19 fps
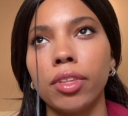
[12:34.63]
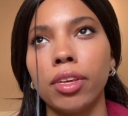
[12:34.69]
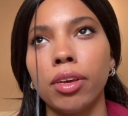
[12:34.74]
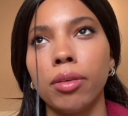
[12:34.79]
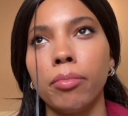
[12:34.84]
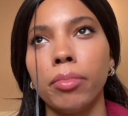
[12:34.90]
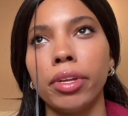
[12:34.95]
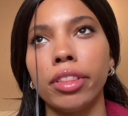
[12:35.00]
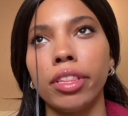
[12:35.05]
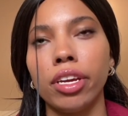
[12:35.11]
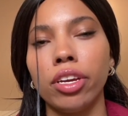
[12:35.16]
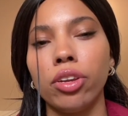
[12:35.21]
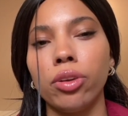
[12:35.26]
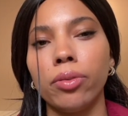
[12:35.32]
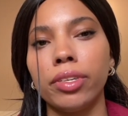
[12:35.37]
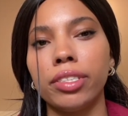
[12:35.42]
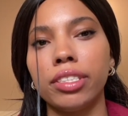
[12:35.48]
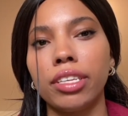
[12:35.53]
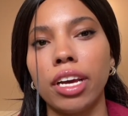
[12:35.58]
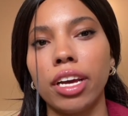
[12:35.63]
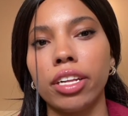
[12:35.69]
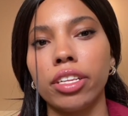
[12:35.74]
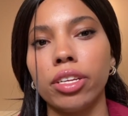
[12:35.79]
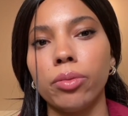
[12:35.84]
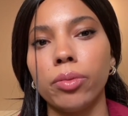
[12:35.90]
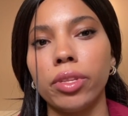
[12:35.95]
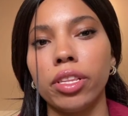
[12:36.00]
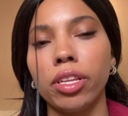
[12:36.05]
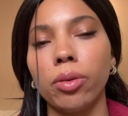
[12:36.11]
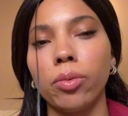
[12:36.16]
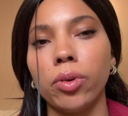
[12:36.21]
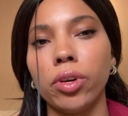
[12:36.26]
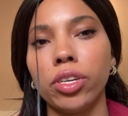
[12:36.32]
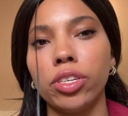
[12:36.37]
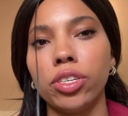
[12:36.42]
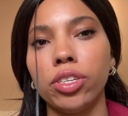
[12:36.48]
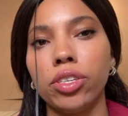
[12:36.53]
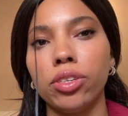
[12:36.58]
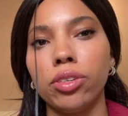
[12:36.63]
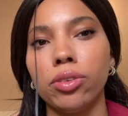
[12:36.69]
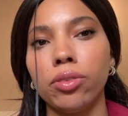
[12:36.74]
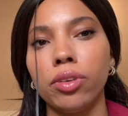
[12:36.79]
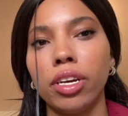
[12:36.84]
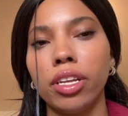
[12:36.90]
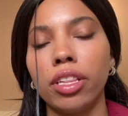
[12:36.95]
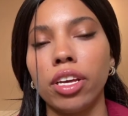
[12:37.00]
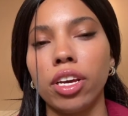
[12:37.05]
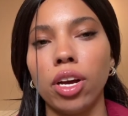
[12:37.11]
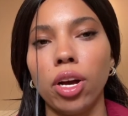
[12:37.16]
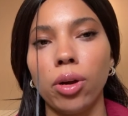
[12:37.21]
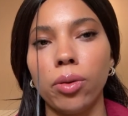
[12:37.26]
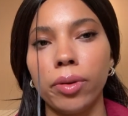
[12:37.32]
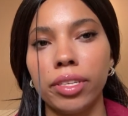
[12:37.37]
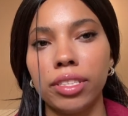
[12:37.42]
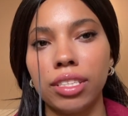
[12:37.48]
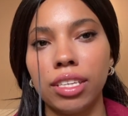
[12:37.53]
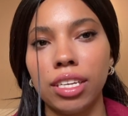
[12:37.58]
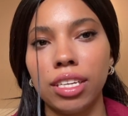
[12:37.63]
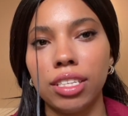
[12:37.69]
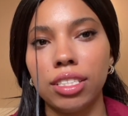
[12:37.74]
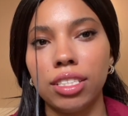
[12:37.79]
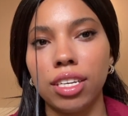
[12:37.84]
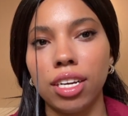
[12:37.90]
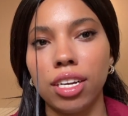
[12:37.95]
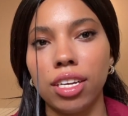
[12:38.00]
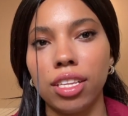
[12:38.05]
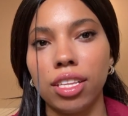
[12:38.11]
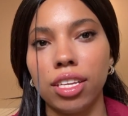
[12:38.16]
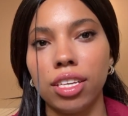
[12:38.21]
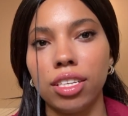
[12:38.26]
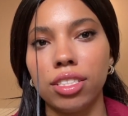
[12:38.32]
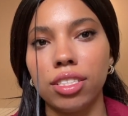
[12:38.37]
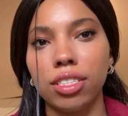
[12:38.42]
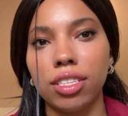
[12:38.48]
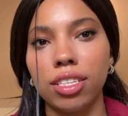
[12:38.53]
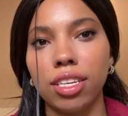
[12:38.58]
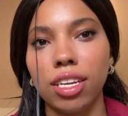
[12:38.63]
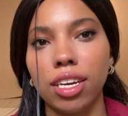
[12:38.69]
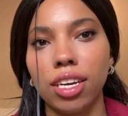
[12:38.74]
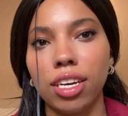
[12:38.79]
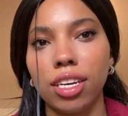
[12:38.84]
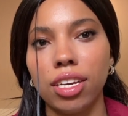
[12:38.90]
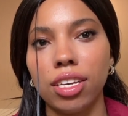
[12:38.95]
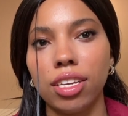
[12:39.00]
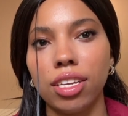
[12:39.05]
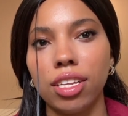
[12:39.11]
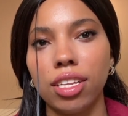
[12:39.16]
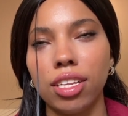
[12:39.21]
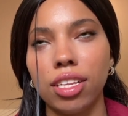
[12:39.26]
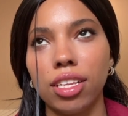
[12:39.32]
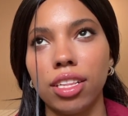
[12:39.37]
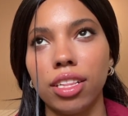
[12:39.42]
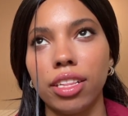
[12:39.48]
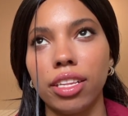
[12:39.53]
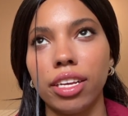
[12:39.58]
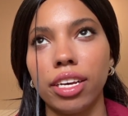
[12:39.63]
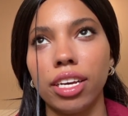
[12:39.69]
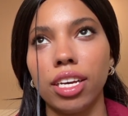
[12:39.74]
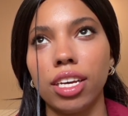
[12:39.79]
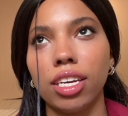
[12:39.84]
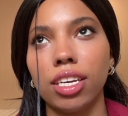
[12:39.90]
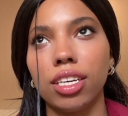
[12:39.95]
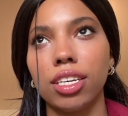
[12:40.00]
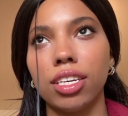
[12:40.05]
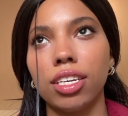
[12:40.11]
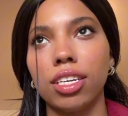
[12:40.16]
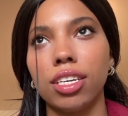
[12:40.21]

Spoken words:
but they know exactly what they want to do, and they always get it done at the end of the day. Like,